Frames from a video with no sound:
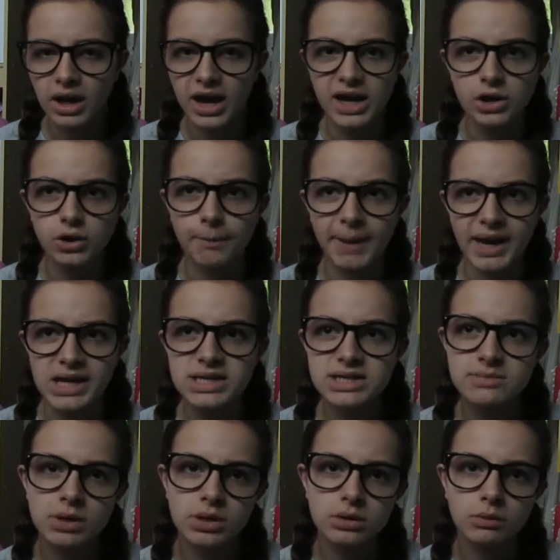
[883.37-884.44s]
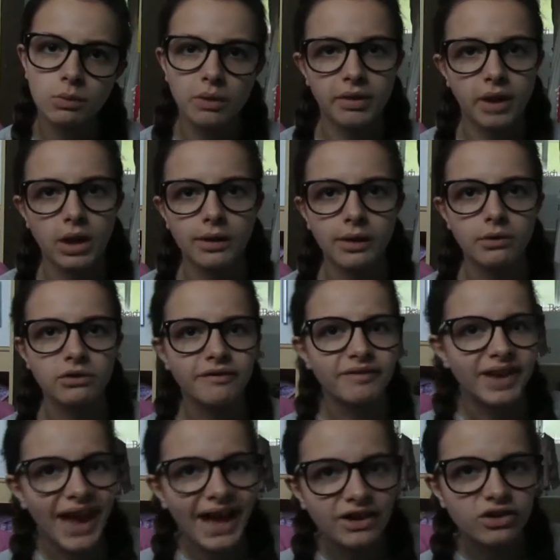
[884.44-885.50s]
in your basement with like loads of
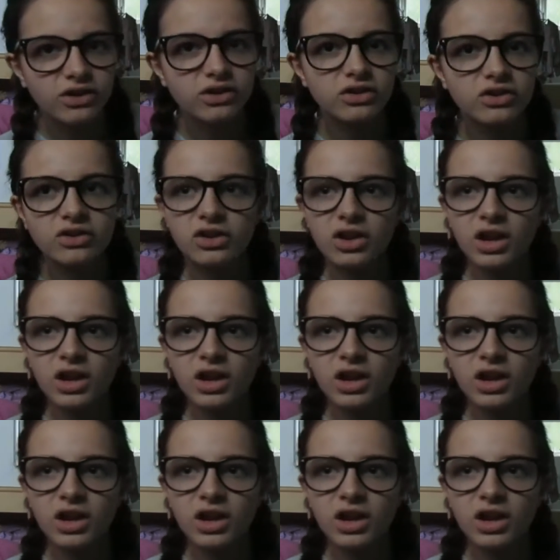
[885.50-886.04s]
ladders